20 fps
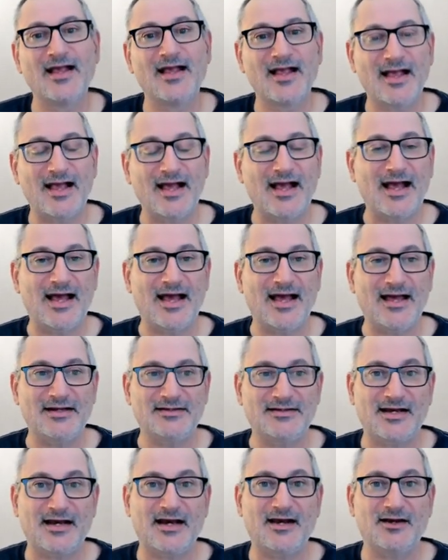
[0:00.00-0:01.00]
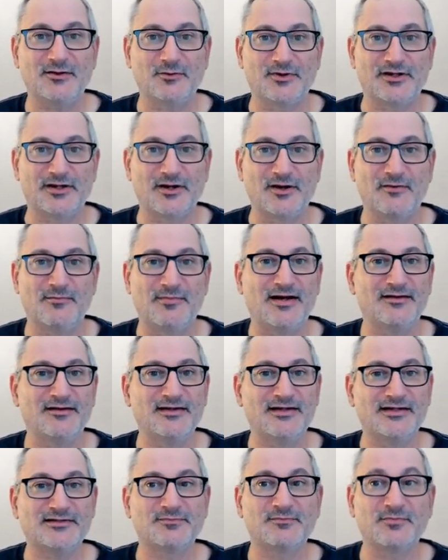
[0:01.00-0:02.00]
and how you want to go about this.
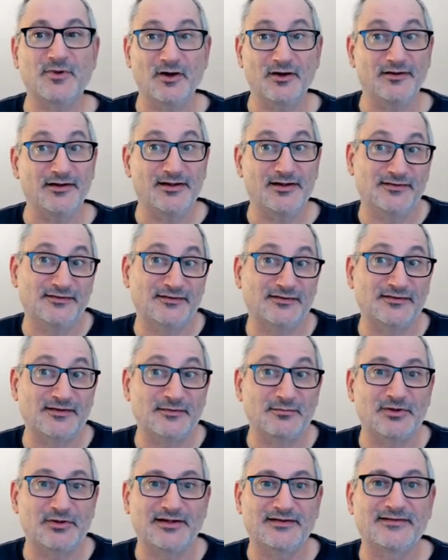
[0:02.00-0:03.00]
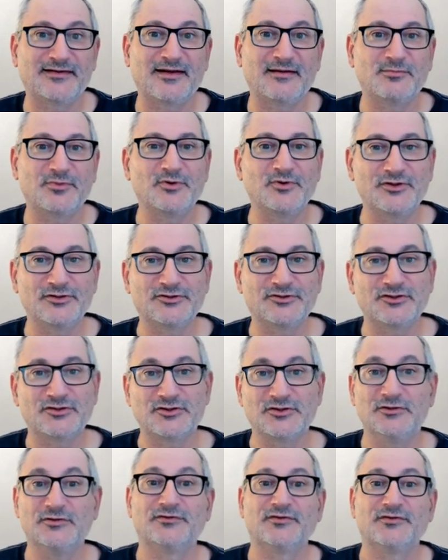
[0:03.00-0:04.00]
But here's a simple example that just
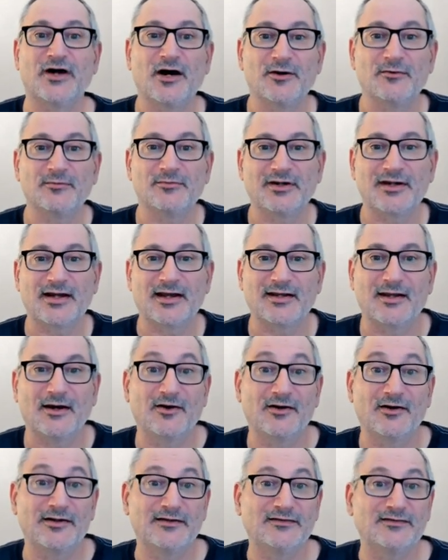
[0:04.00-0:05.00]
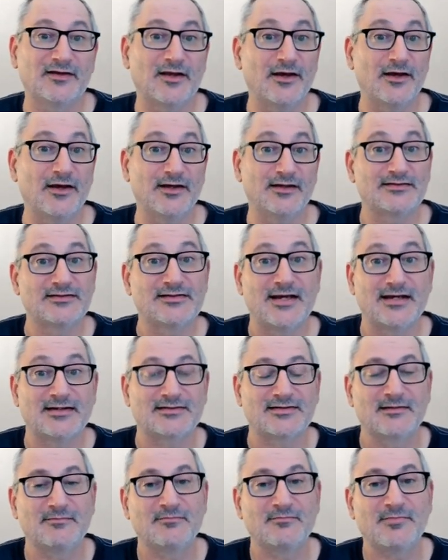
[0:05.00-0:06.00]
use OpenAI's text
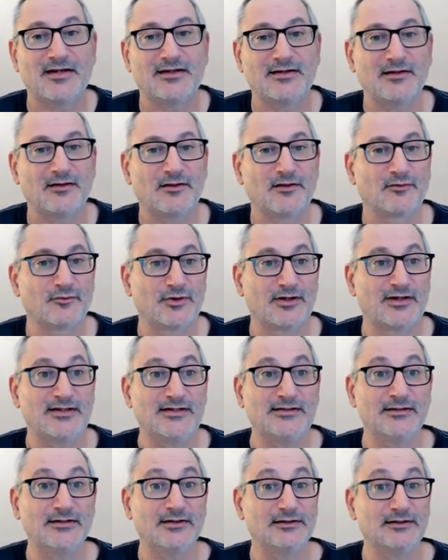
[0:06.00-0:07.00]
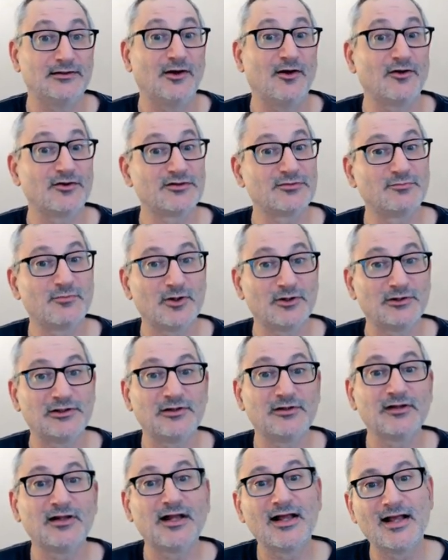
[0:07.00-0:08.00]
embedding 3 large model,
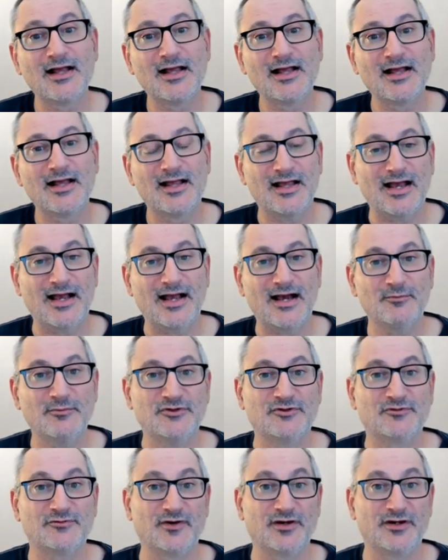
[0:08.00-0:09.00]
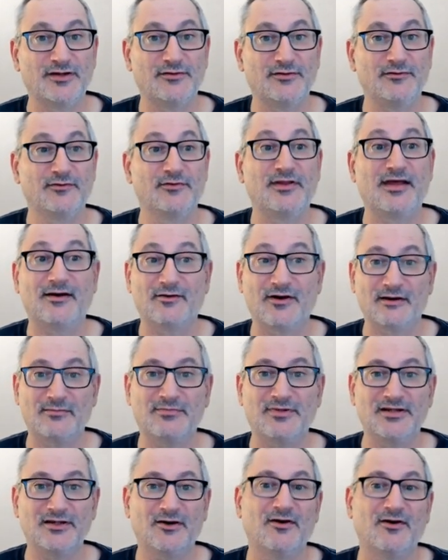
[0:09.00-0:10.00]
and we just run it through their
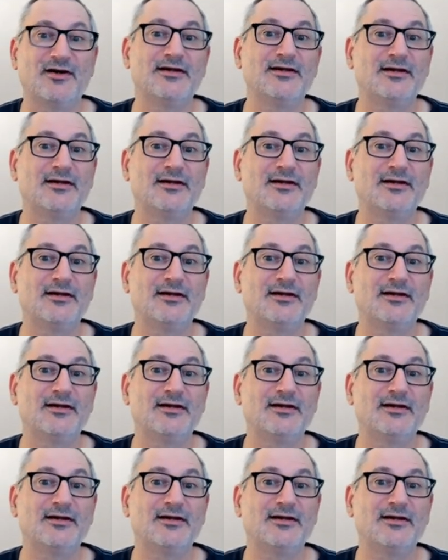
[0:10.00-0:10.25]
API,